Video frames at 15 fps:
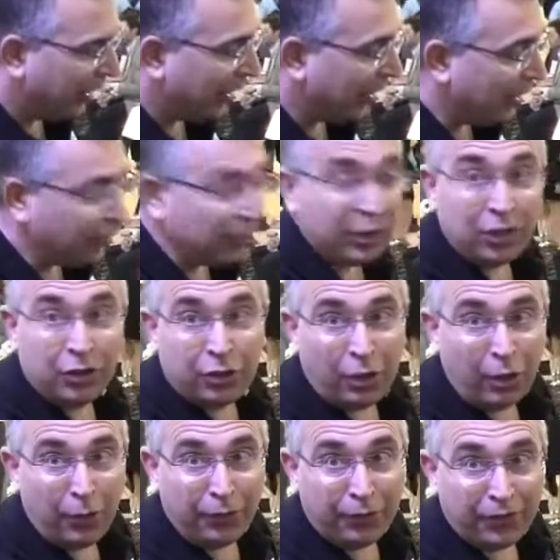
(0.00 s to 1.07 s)
And even the
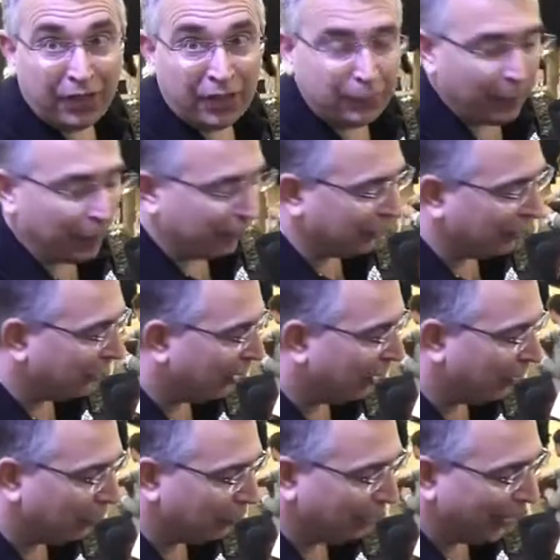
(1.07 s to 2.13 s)
controls for this boat
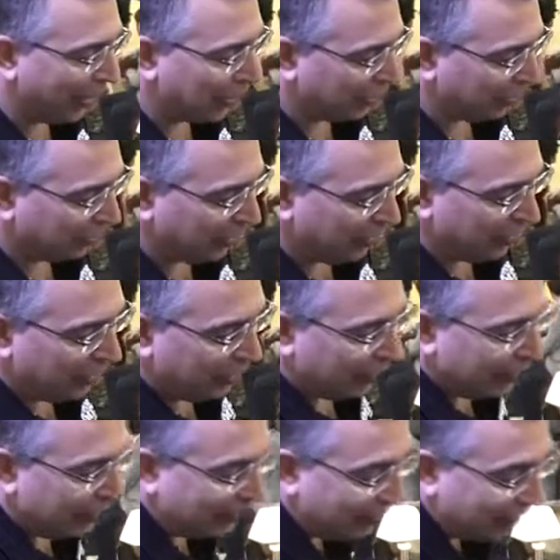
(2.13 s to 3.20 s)
are old-fashioned.
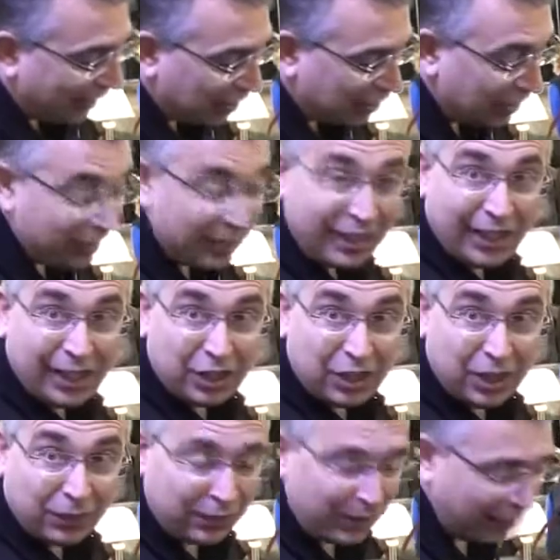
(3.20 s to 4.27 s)
This is actually the gear
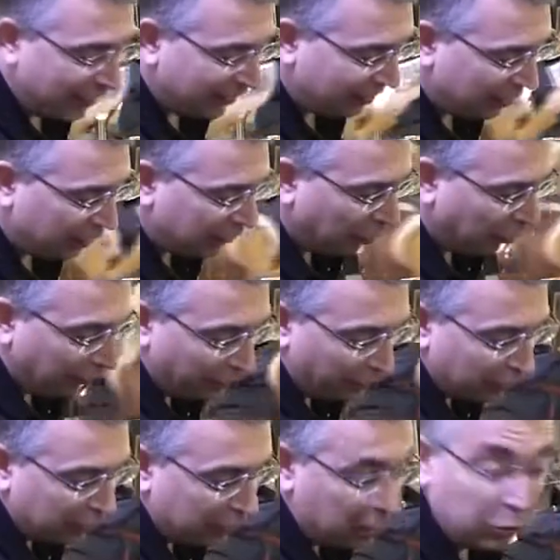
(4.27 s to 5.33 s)
shift here, so you've got
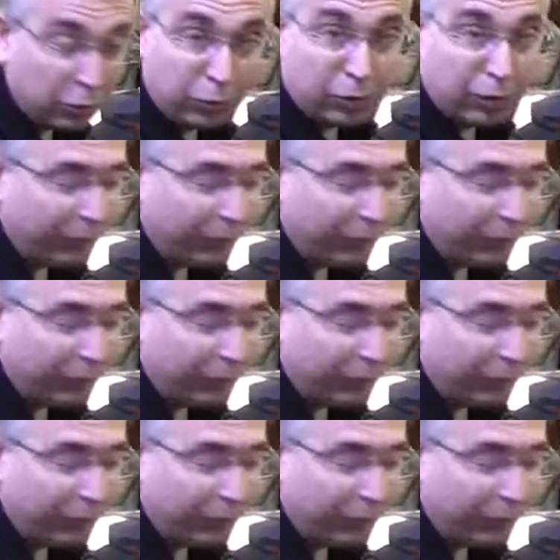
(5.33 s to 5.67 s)
forward, neutral,